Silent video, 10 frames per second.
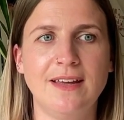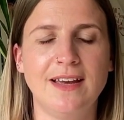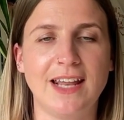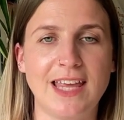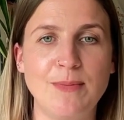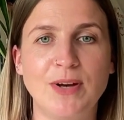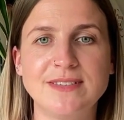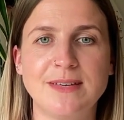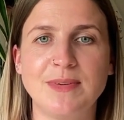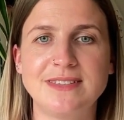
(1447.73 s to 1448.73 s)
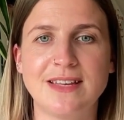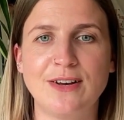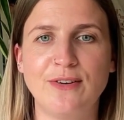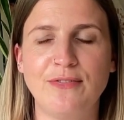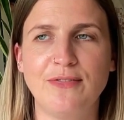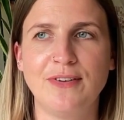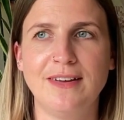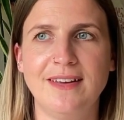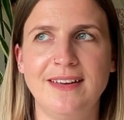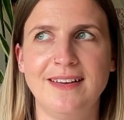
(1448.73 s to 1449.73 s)
and I keep asking myself,
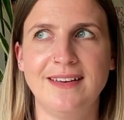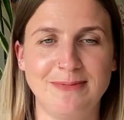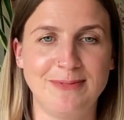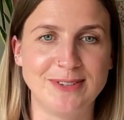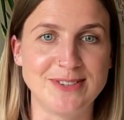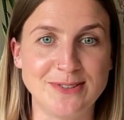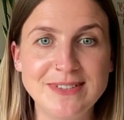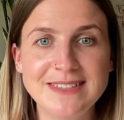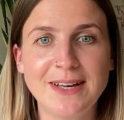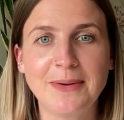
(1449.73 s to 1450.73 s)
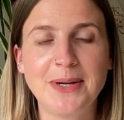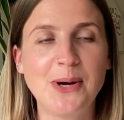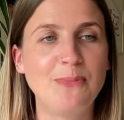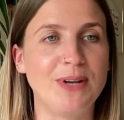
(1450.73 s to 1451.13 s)
what stories are going on?